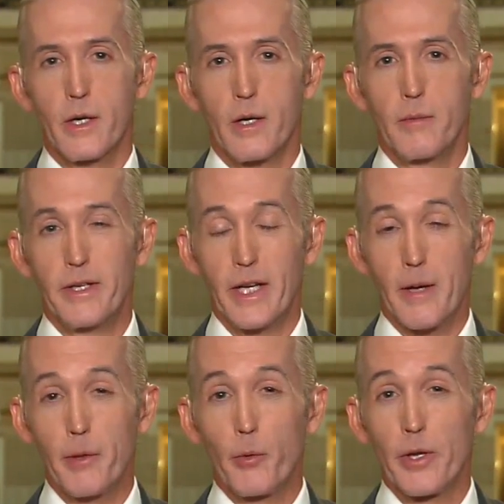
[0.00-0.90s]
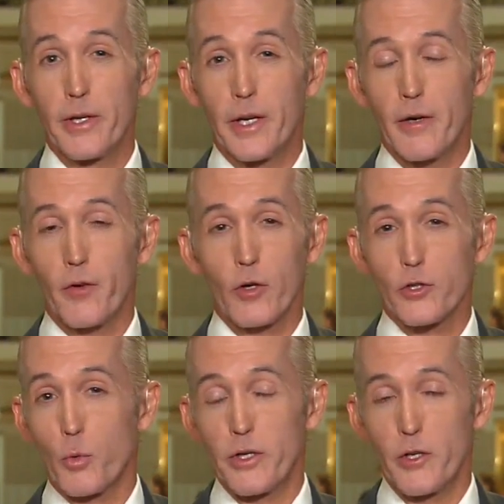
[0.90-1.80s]
Um, and you got to be really careful
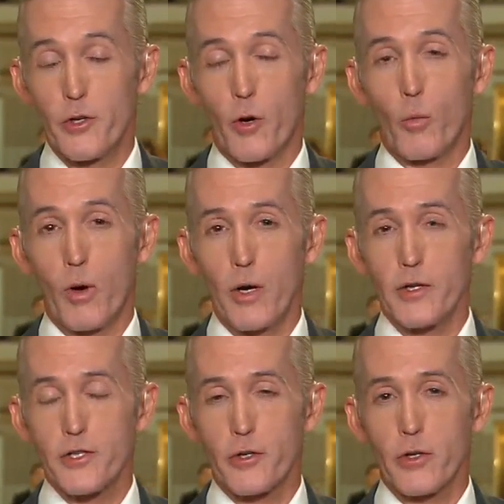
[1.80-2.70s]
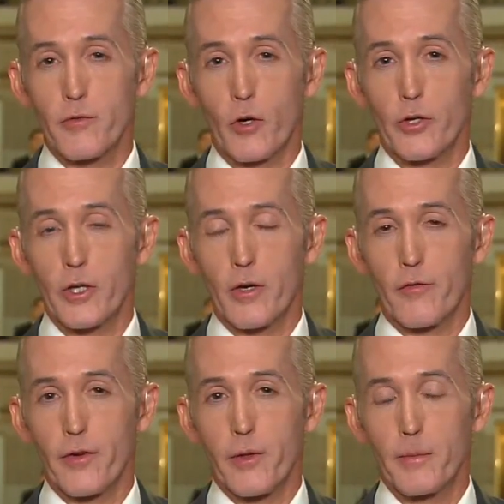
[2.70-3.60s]
because what you don't want is her invoking
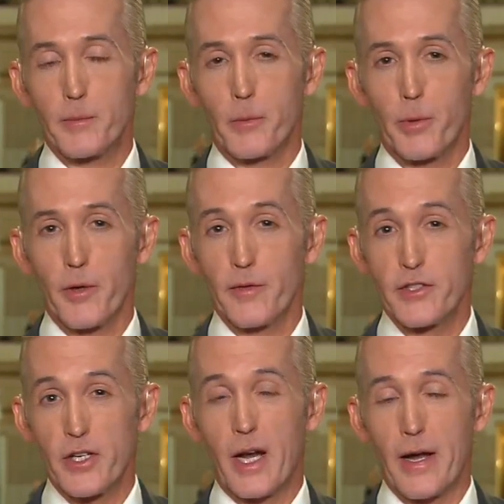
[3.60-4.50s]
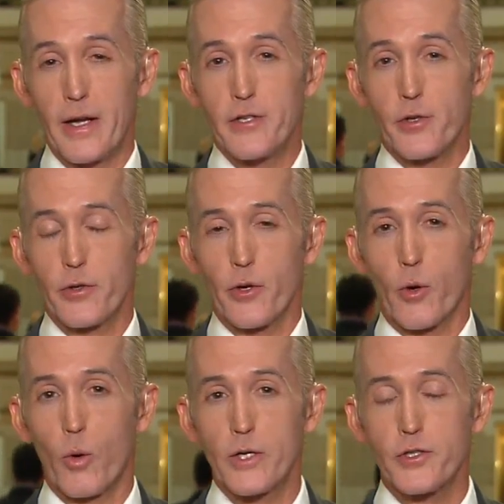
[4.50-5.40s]
her Fifth Amendment privilege and not answering
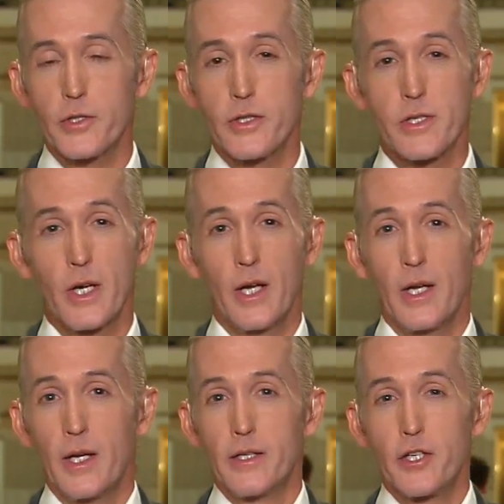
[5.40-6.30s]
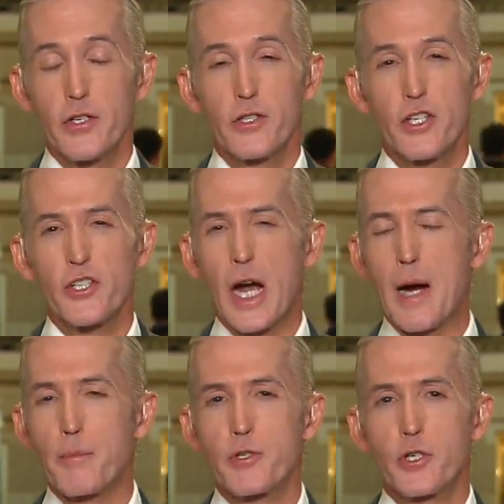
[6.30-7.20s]
your questions just
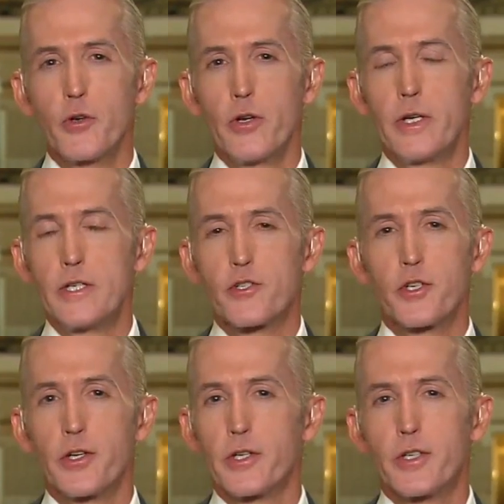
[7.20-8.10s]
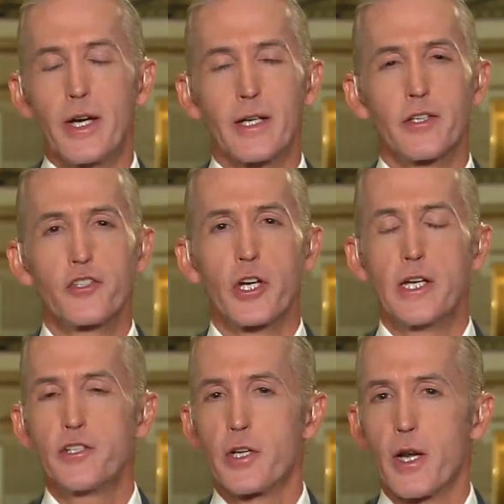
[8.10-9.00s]
opportunities to detect a
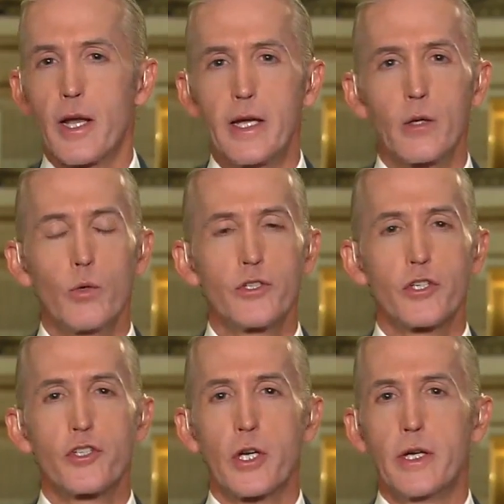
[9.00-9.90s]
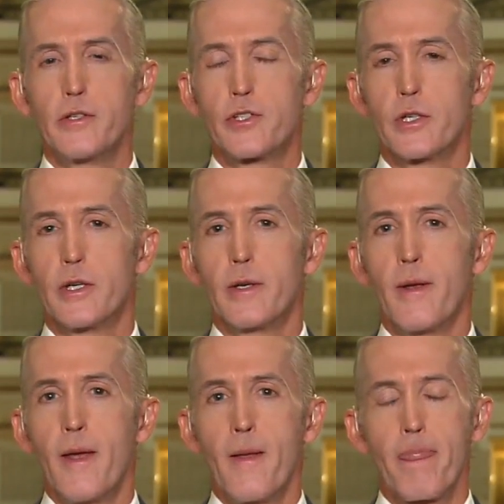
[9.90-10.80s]
change in language, a change
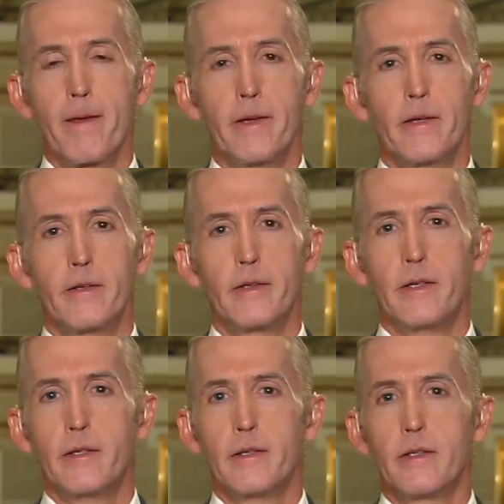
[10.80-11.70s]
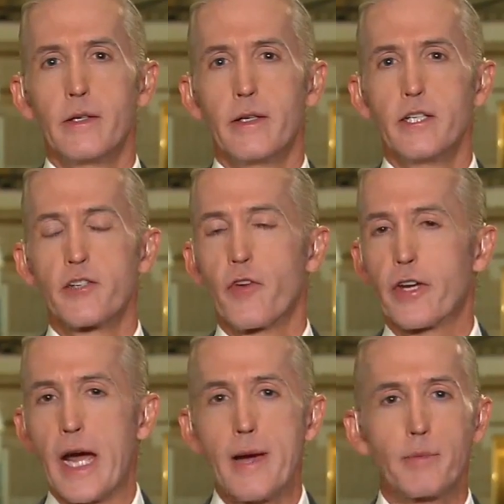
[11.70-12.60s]
in in, in, in his
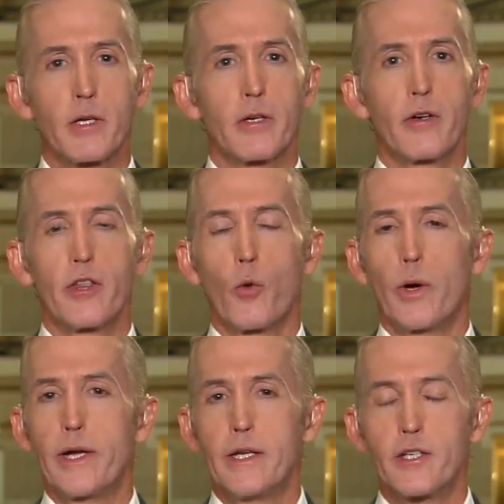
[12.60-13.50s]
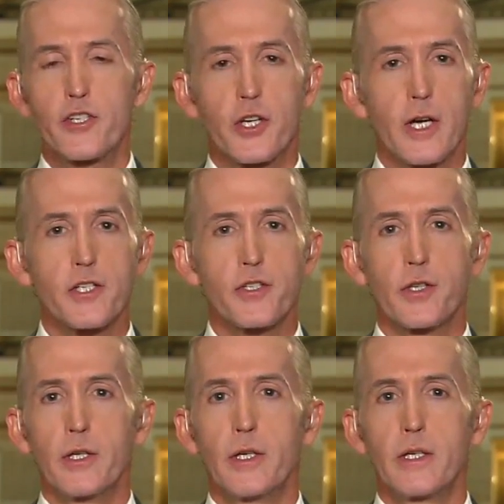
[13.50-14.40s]
vocabulary, the way he
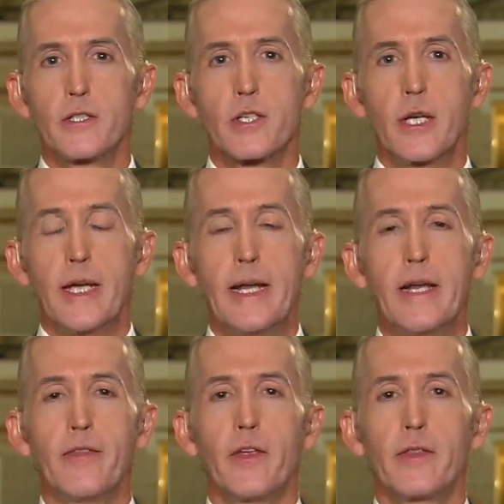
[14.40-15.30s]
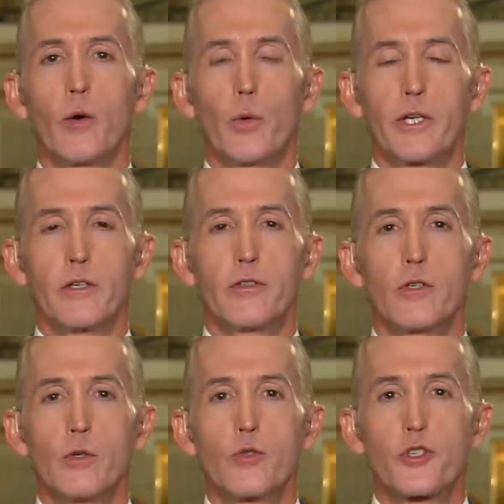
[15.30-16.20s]
discussed things, anything that we could
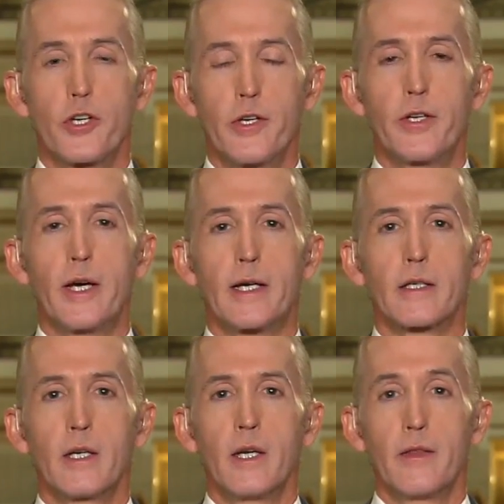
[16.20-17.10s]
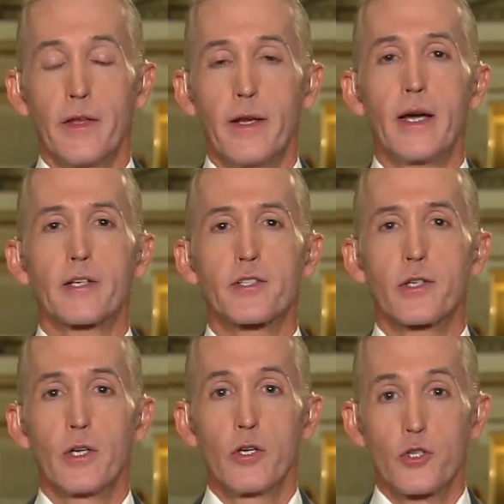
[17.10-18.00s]
use to detect the next
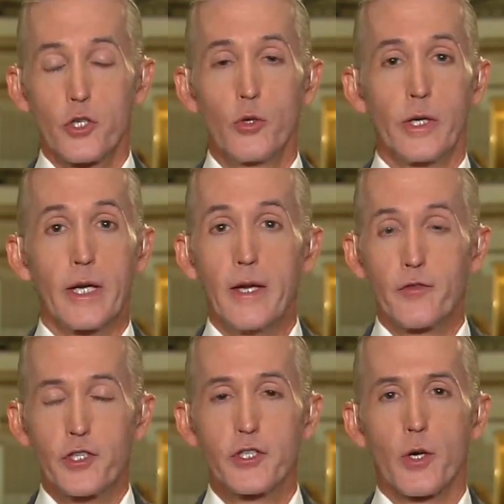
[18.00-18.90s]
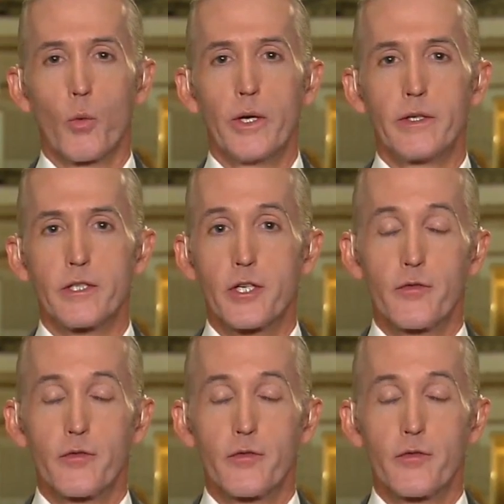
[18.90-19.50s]
shooting, if she's a witness.